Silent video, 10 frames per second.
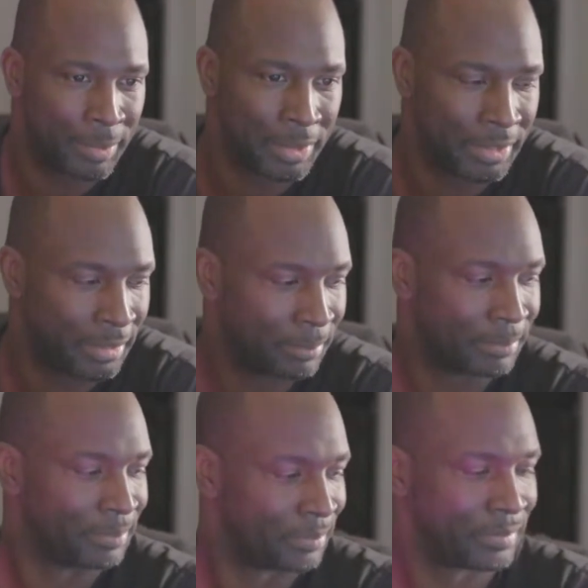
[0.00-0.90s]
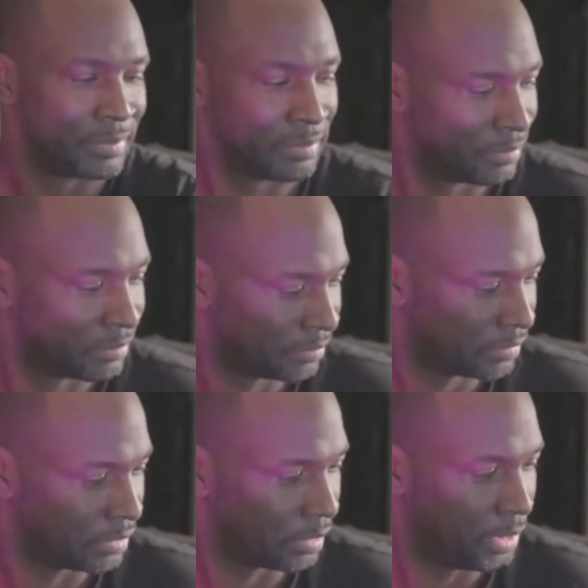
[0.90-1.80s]
um.
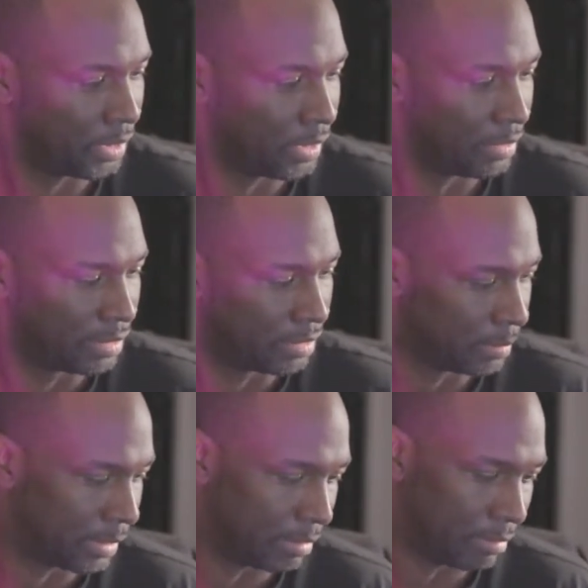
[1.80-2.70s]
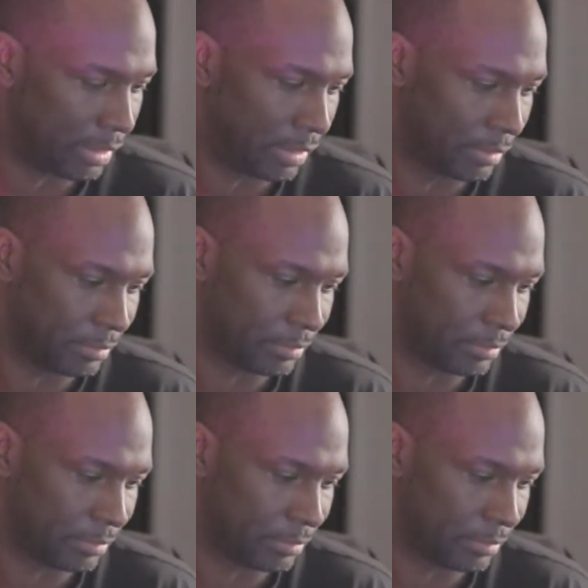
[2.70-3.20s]
Let me look at, look up that right now.